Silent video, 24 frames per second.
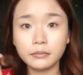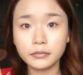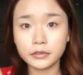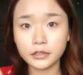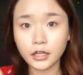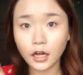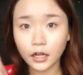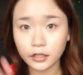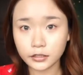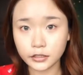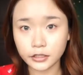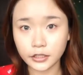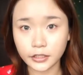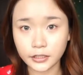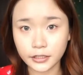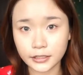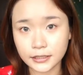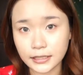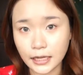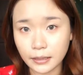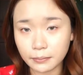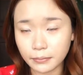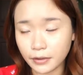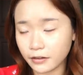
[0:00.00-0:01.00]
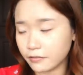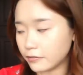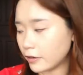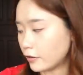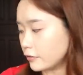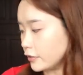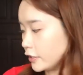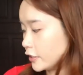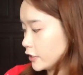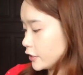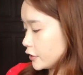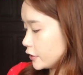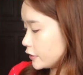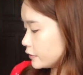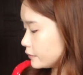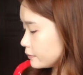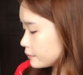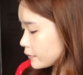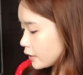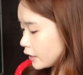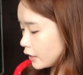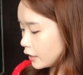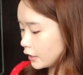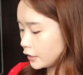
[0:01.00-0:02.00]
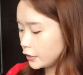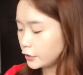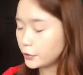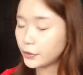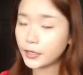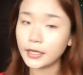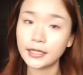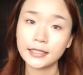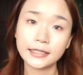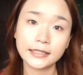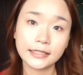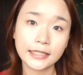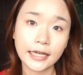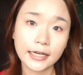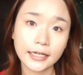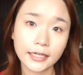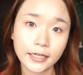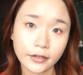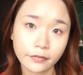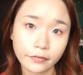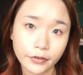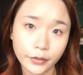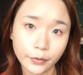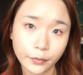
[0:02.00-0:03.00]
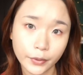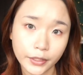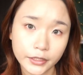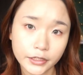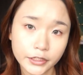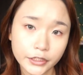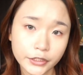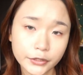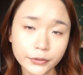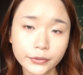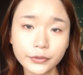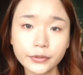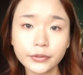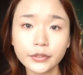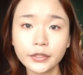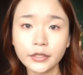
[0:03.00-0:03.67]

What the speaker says: not gonna set my foundation. You can set it if you want to.